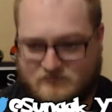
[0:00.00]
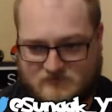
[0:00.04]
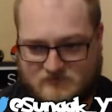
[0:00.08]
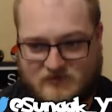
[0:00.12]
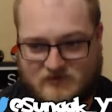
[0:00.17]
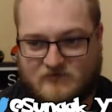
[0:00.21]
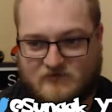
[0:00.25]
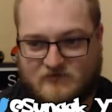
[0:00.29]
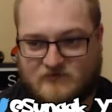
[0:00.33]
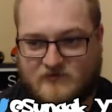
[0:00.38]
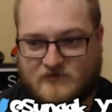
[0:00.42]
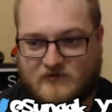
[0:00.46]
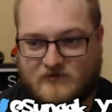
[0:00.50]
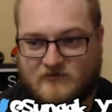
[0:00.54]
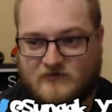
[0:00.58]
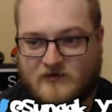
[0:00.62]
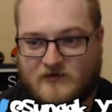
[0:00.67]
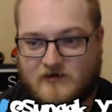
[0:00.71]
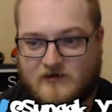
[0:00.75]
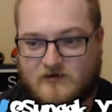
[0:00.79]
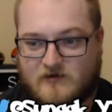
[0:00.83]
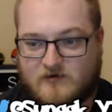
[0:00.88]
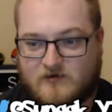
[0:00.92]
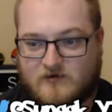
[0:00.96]
in this
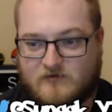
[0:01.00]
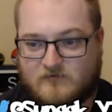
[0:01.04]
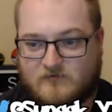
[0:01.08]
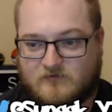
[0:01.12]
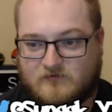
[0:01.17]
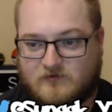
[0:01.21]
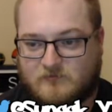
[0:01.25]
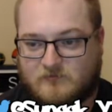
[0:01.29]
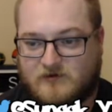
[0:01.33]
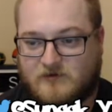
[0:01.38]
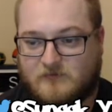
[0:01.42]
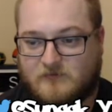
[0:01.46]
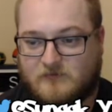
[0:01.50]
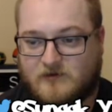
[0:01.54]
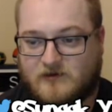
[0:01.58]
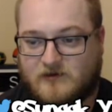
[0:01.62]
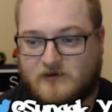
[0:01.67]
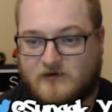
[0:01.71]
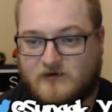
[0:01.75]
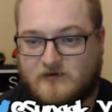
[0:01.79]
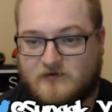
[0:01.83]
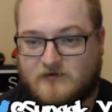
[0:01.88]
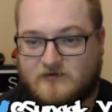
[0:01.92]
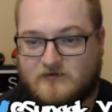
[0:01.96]
Nuzlocke, to be completely
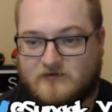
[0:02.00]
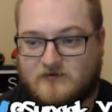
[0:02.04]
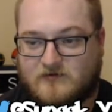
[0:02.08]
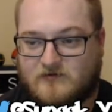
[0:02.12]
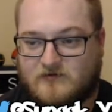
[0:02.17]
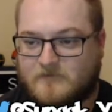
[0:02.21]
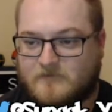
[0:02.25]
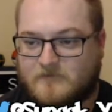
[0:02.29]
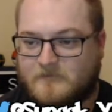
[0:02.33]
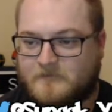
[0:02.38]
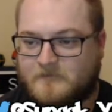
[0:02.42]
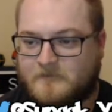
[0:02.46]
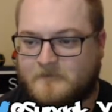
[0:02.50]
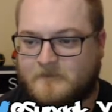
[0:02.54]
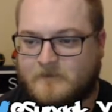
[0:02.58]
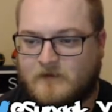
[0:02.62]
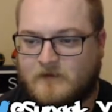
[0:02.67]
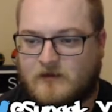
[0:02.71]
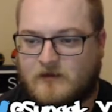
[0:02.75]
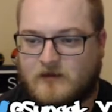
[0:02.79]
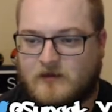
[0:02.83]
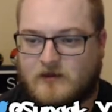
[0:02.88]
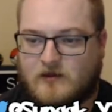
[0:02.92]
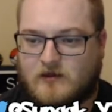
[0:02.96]
honest.
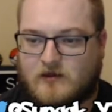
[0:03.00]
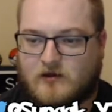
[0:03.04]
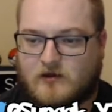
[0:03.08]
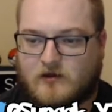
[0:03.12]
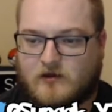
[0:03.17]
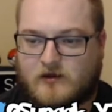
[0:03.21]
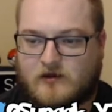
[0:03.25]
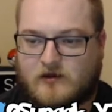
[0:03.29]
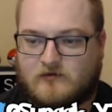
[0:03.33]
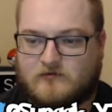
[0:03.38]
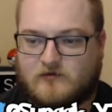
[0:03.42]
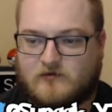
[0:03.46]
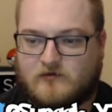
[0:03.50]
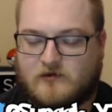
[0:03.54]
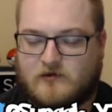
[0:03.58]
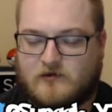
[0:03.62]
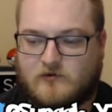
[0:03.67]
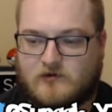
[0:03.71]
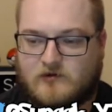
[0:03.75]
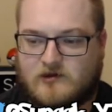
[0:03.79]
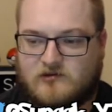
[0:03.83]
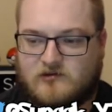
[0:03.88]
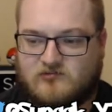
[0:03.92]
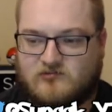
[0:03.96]
Okay, so I know
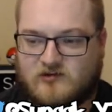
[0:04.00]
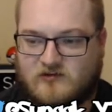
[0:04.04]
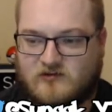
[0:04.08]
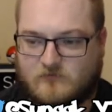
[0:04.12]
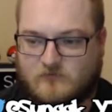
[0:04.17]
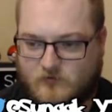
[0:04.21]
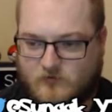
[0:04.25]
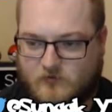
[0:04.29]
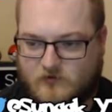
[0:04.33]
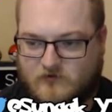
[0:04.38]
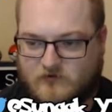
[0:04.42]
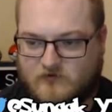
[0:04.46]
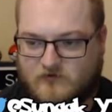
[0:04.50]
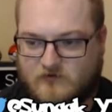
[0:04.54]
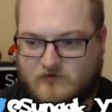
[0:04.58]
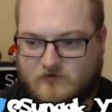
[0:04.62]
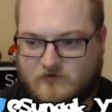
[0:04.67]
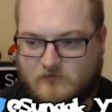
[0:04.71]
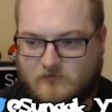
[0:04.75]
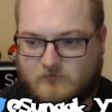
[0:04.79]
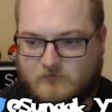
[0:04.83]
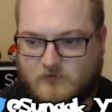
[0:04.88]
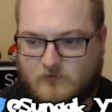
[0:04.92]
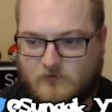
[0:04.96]
EJ is poisoned,
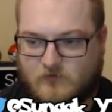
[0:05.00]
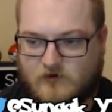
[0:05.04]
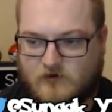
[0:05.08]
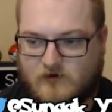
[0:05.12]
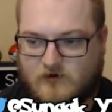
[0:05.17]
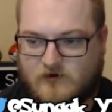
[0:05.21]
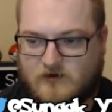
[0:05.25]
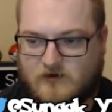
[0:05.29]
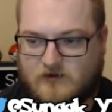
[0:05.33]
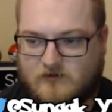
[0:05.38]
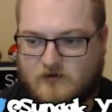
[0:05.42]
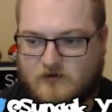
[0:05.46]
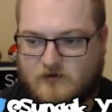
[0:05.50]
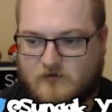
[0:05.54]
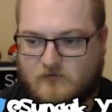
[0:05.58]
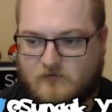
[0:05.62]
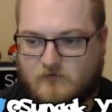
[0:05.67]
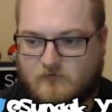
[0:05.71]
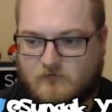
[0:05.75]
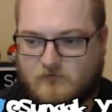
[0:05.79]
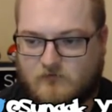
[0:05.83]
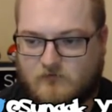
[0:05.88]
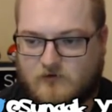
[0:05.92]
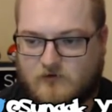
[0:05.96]
but we're gonna get there
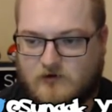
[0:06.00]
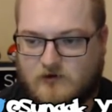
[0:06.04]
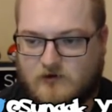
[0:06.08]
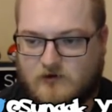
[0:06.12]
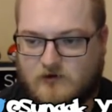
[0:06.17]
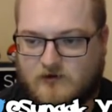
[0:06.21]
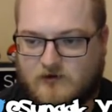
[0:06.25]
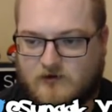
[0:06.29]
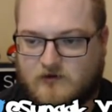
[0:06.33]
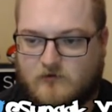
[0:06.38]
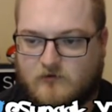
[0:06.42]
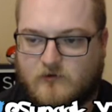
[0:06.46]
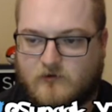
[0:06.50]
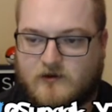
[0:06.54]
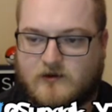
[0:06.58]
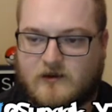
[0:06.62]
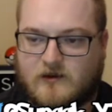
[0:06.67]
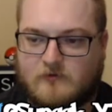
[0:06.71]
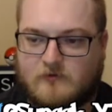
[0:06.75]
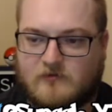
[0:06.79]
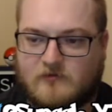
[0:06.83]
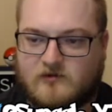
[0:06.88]
really quick and make